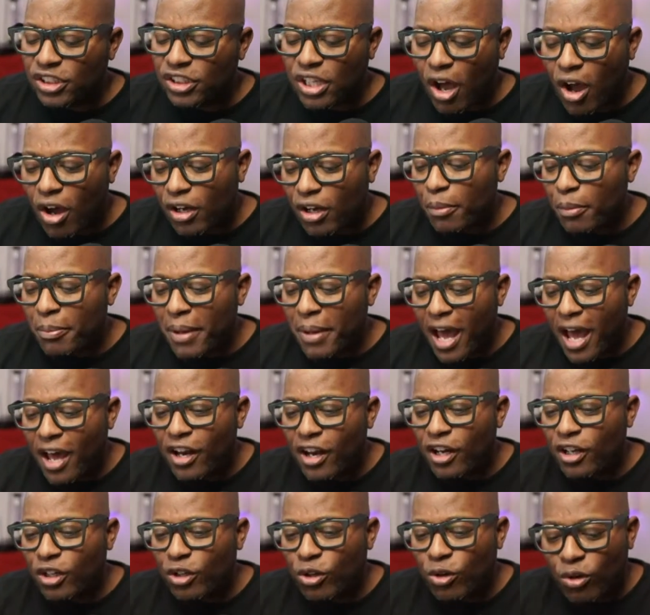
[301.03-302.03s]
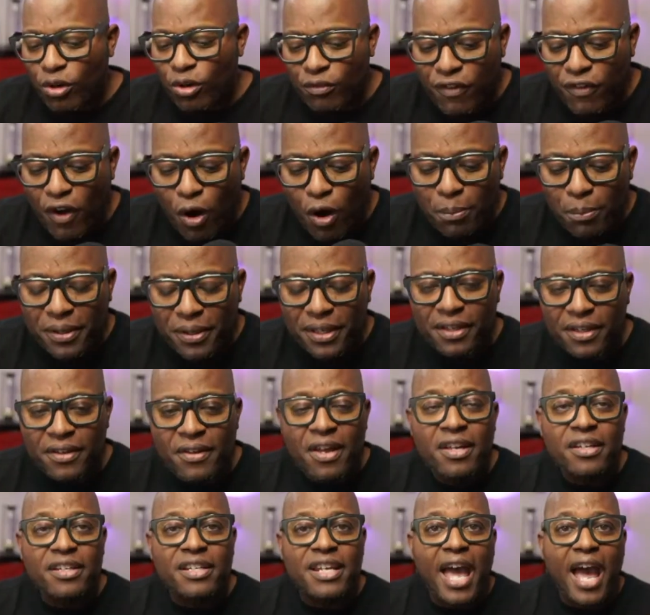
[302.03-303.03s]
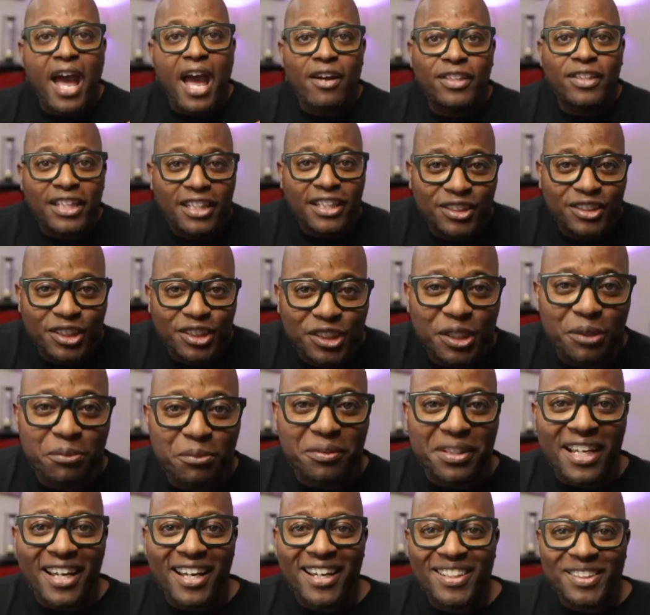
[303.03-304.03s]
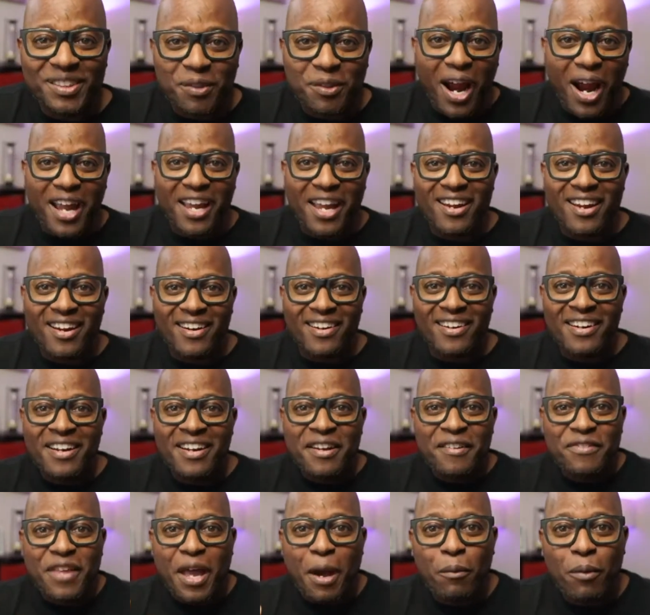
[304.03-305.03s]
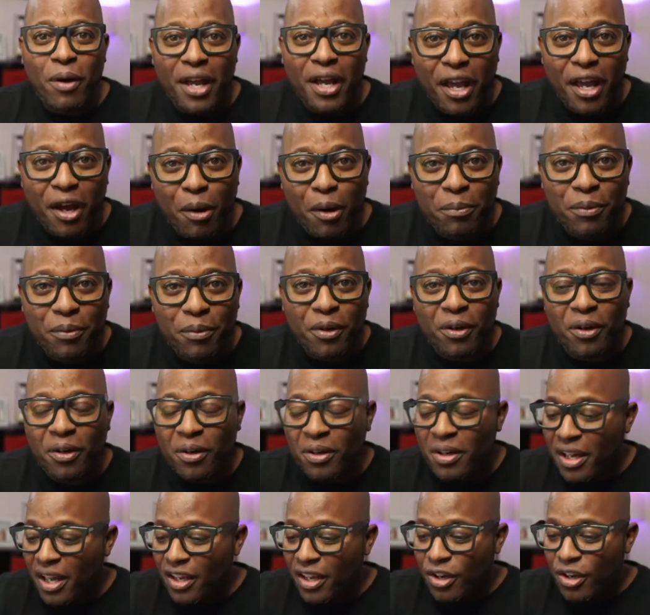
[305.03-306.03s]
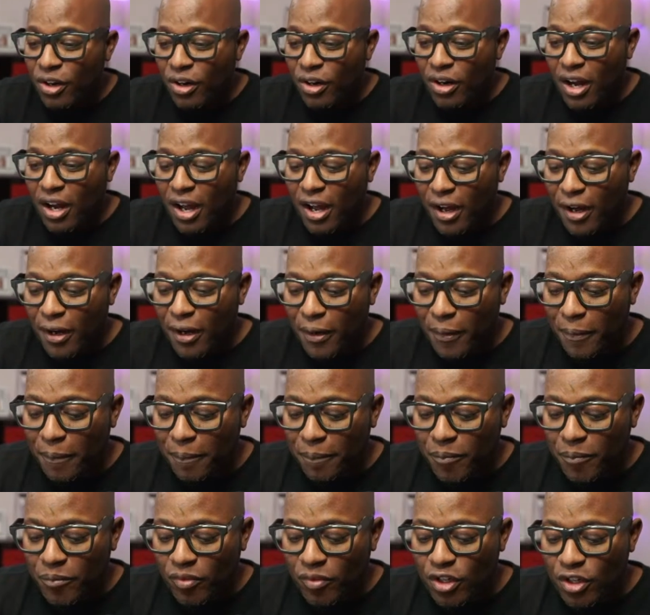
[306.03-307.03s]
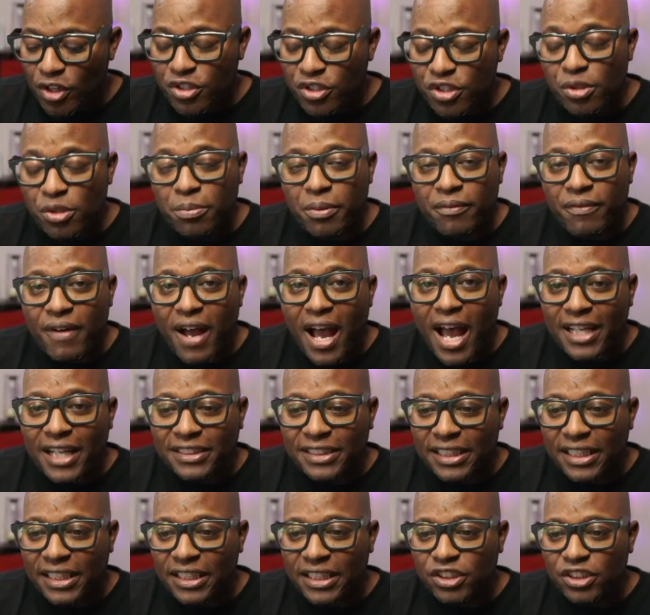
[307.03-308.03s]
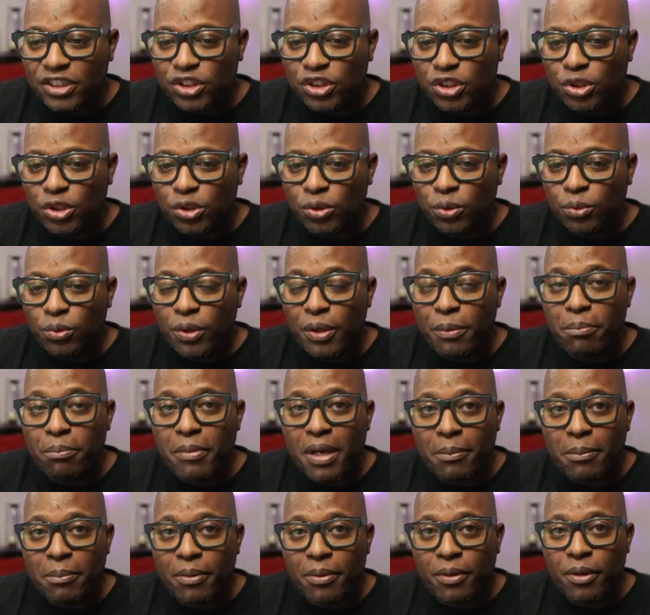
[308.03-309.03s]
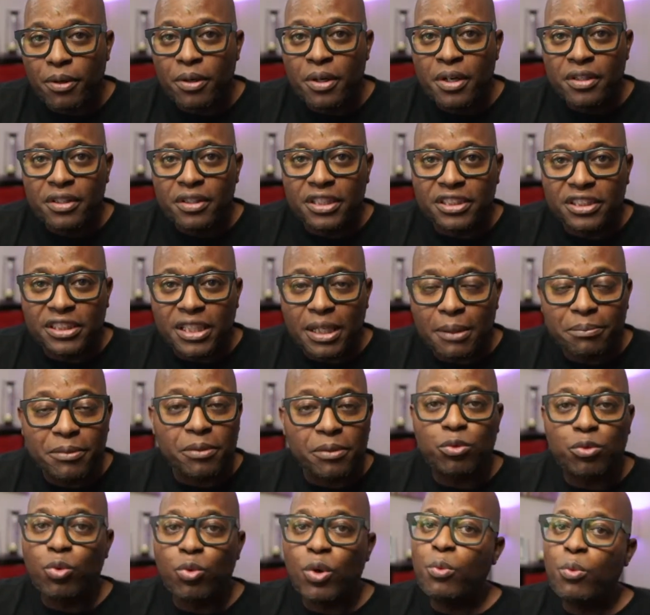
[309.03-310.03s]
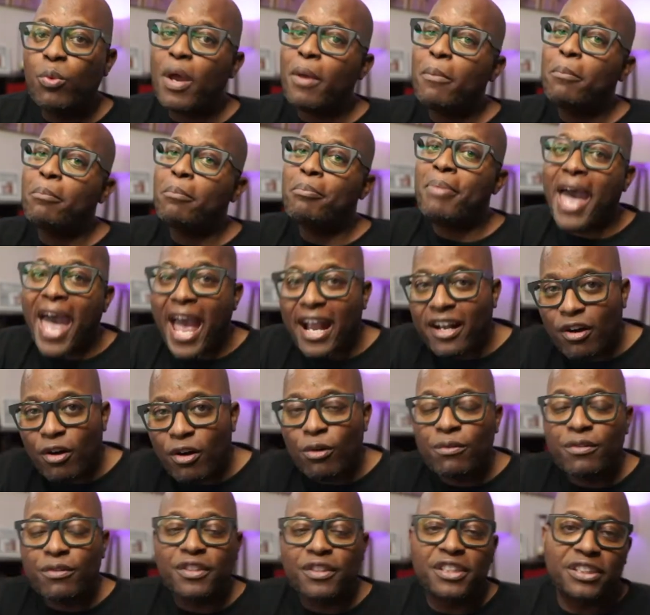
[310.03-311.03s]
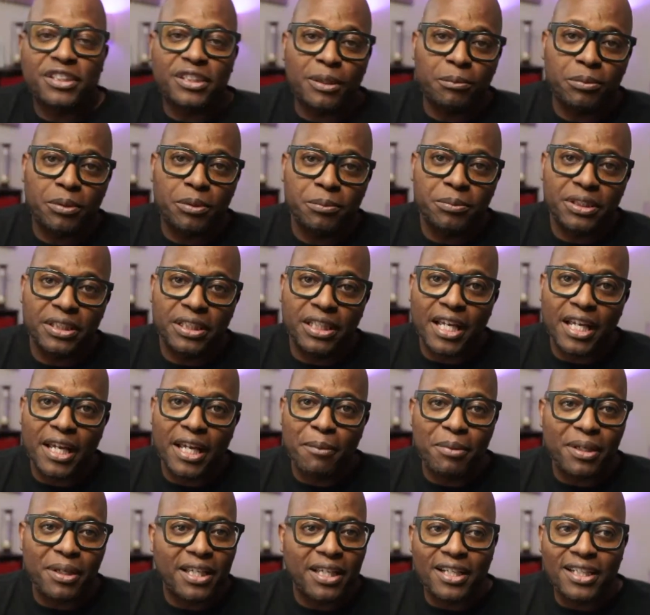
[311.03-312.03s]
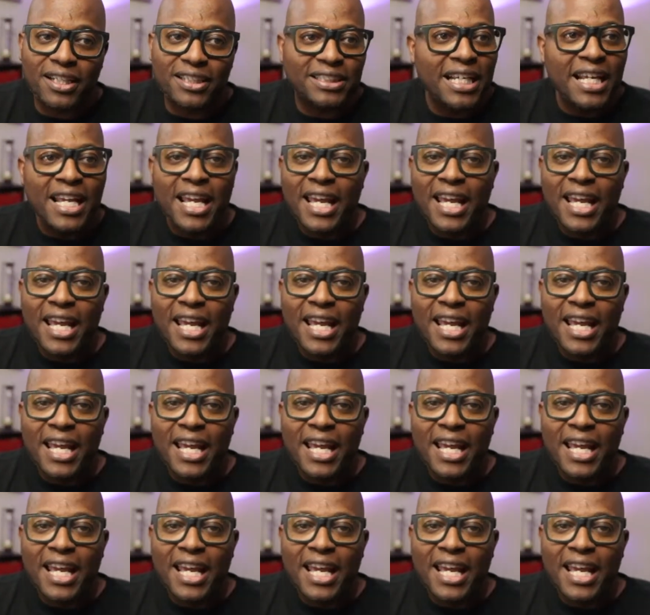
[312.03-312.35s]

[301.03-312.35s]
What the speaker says: talk about agoraphobia. Now, these are some things right here that will help your supervisees to remember the symptoms. We went back over the symptoms again because